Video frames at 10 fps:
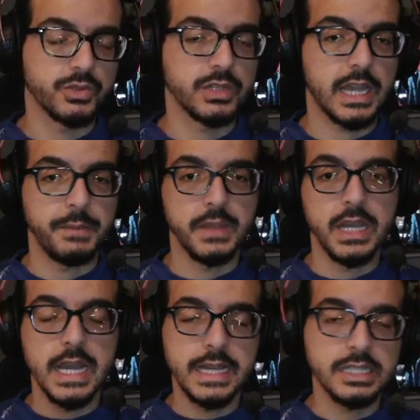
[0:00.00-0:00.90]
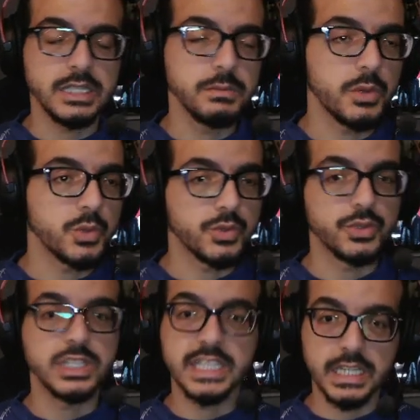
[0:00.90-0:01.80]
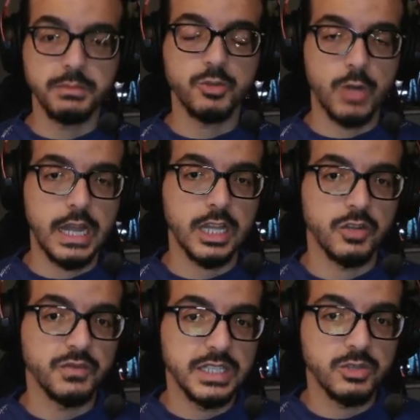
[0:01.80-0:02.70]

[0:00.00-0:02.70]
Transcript: So yeah, it's important to keep tracking of